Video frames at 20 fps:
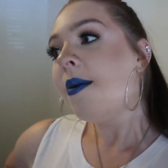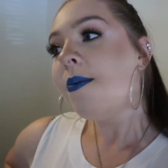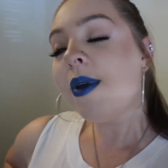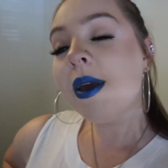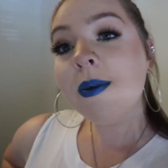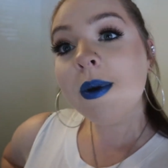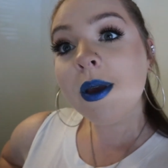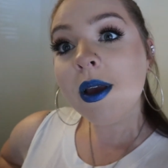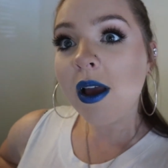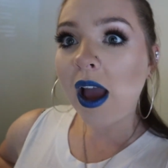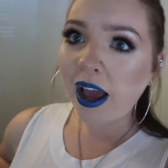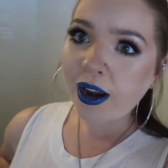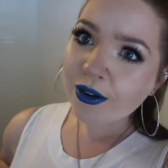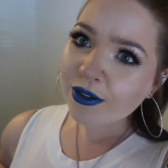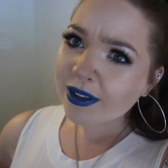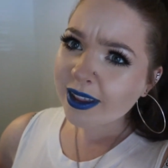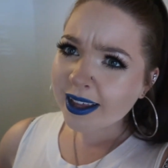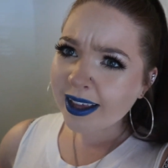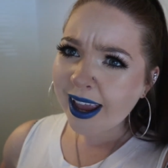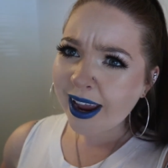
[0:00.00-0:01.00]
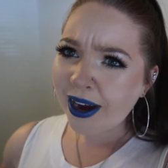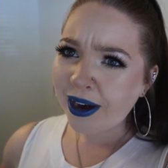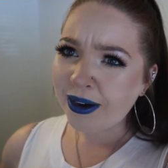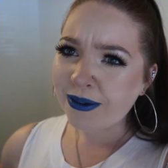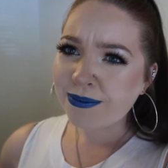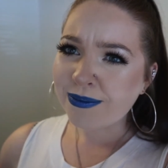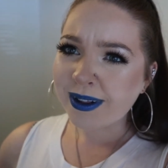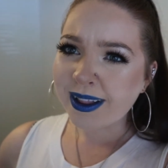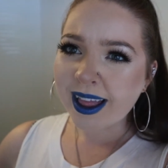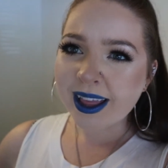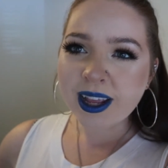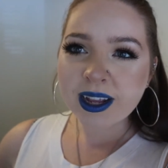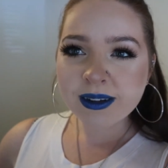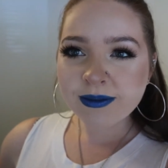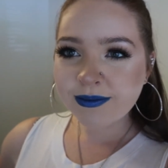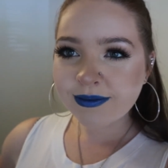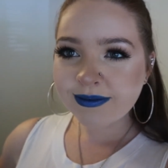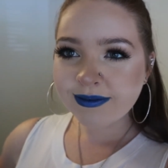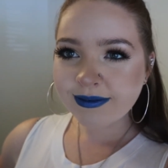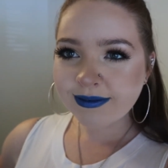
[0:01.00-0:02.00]
Maybe, I don't really care, but
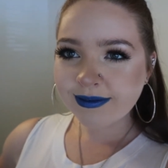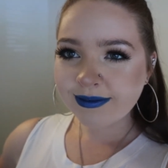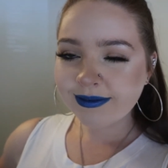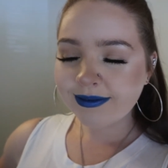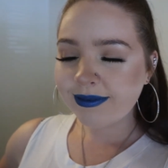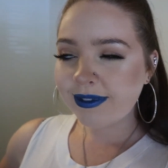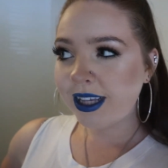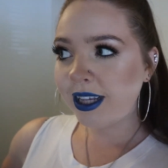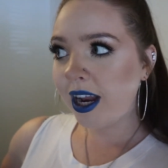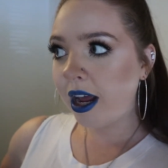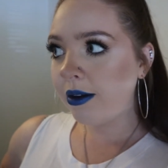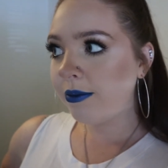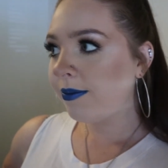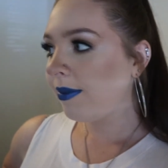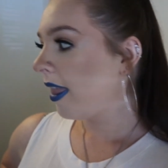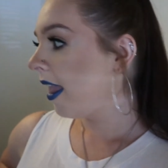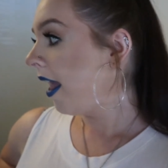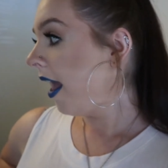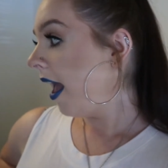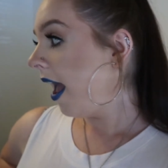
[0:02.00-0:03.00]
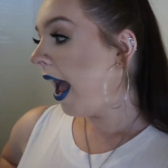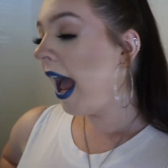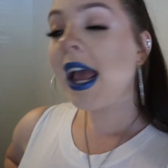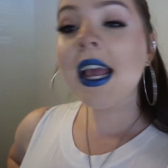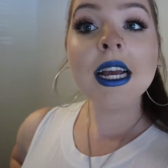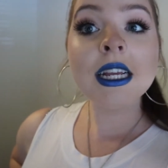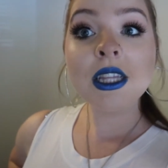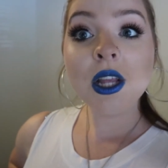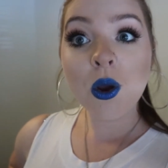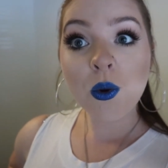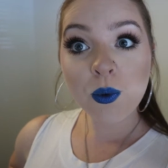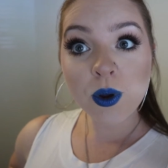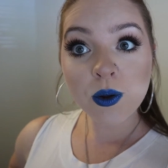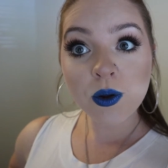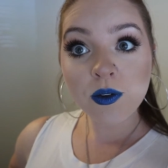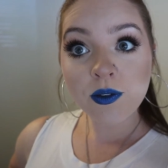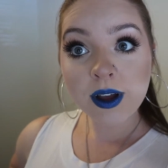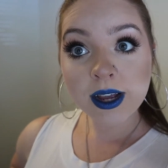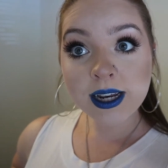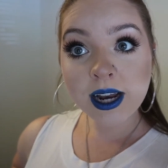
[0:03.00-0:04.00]
like, you know, I guess we
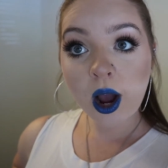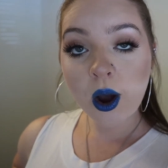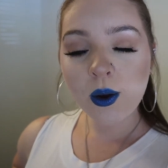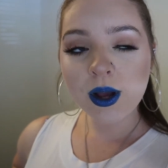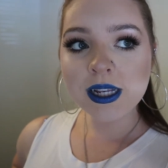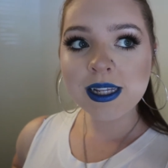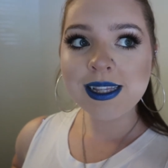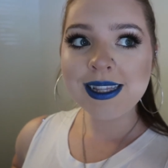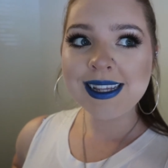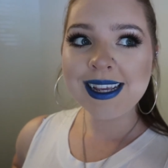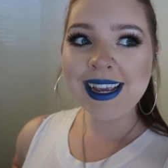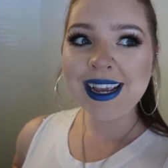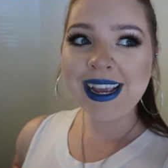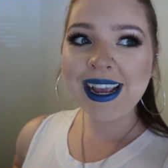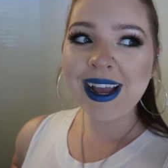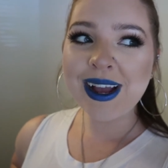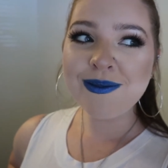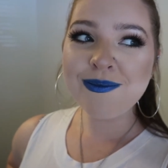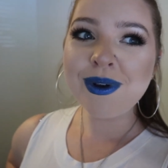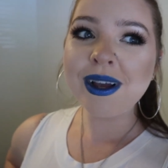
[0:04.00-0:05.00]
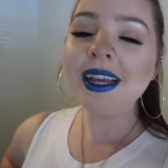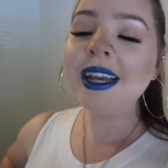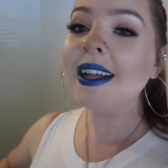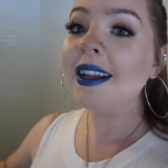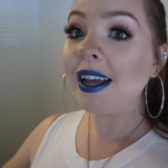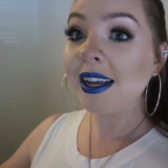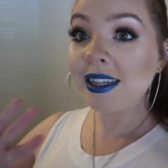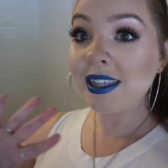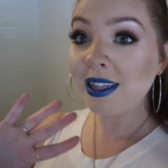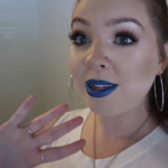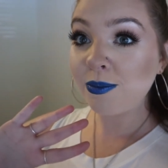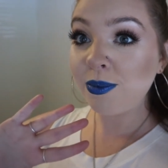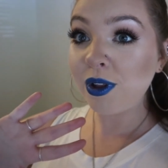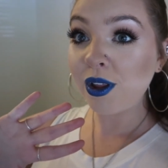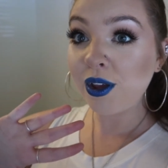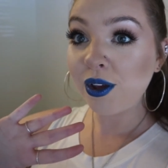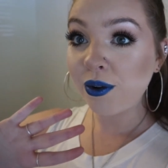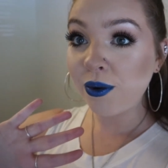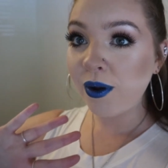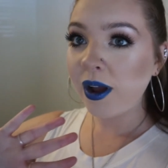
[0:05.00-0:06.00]
will find out and see. But he likes the
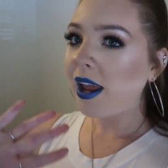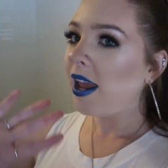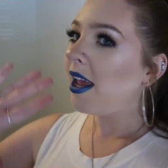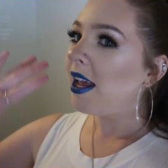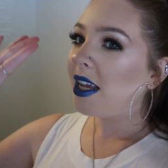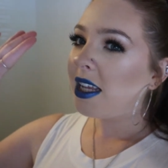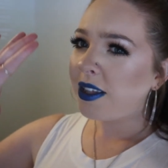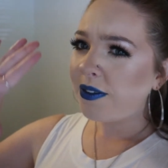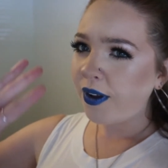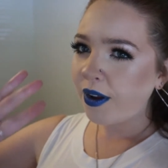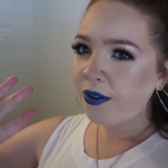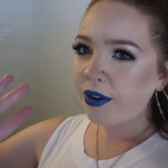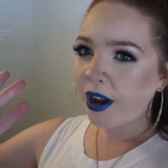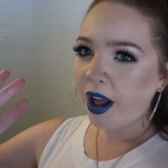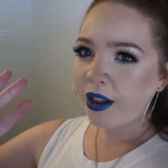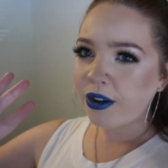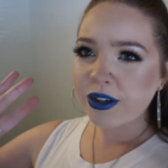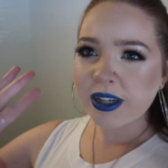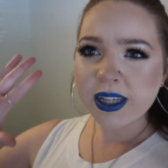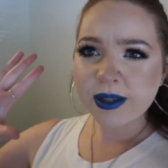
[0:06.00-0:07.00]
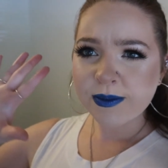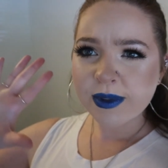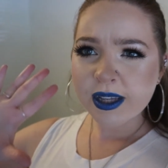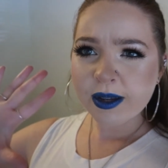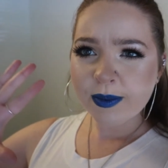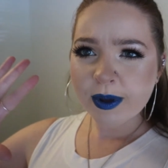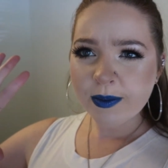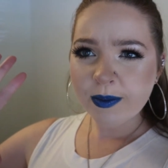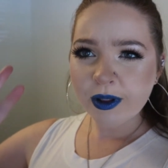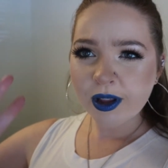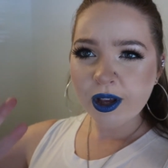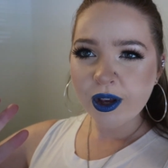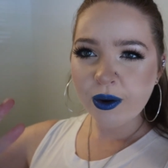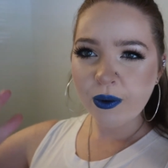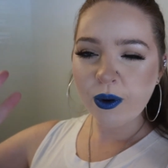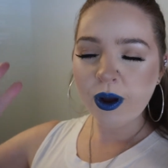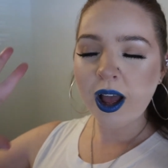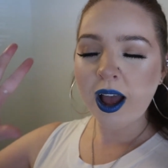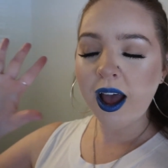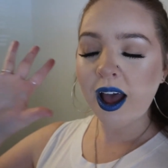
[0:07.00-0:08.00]
blue. His favorite color seems to be
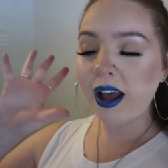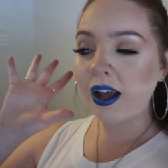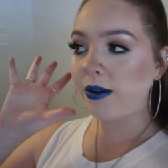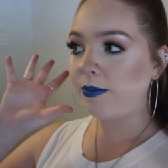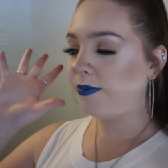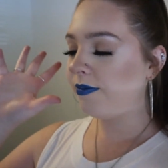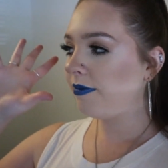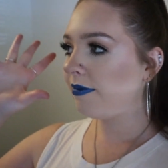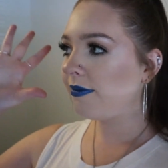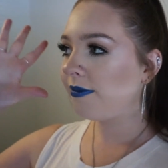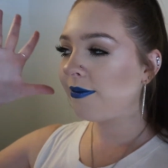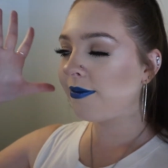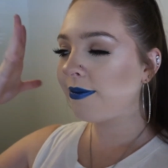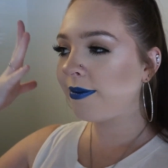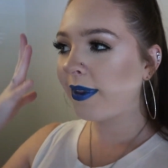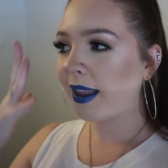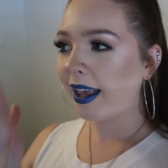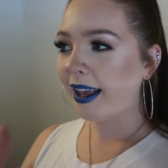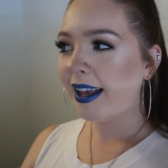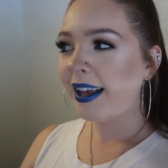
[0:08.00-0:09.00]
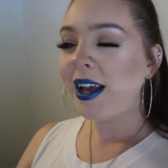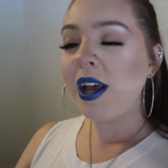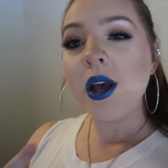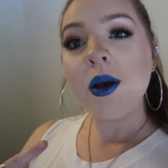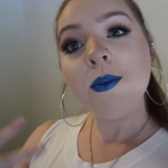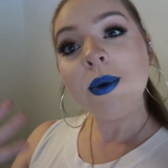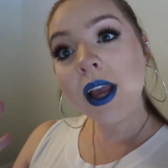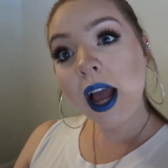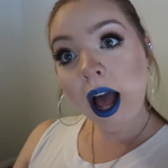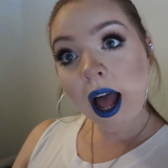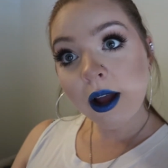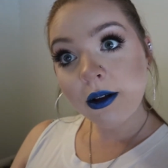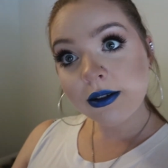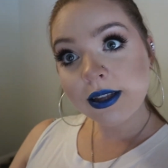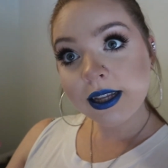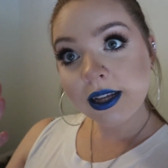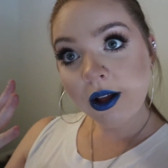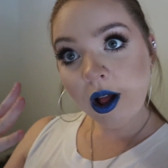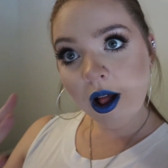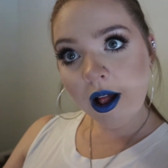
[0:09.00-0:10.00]
blue. But yeah, I'll
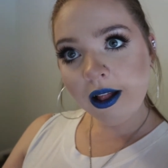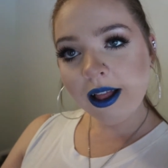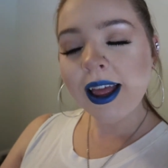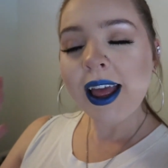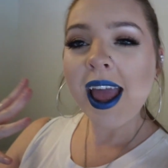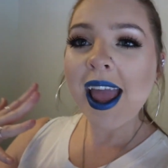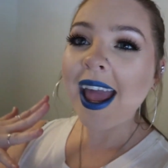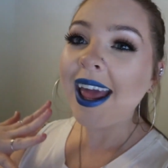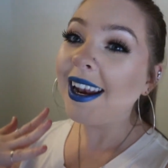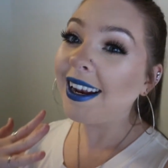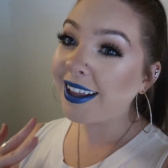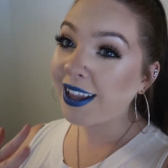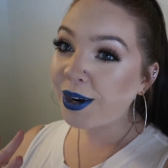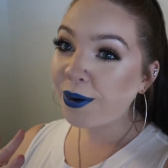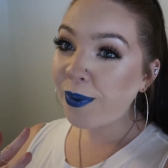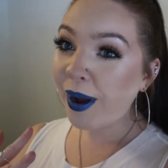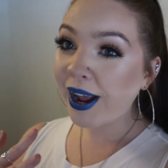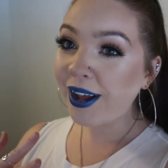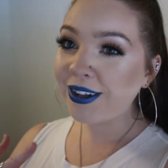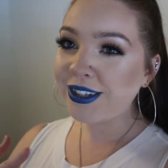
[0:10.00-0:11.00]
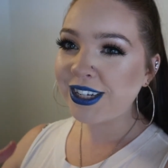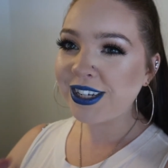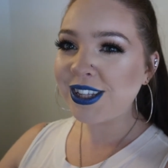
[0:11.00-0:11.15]
see y'all in a little while.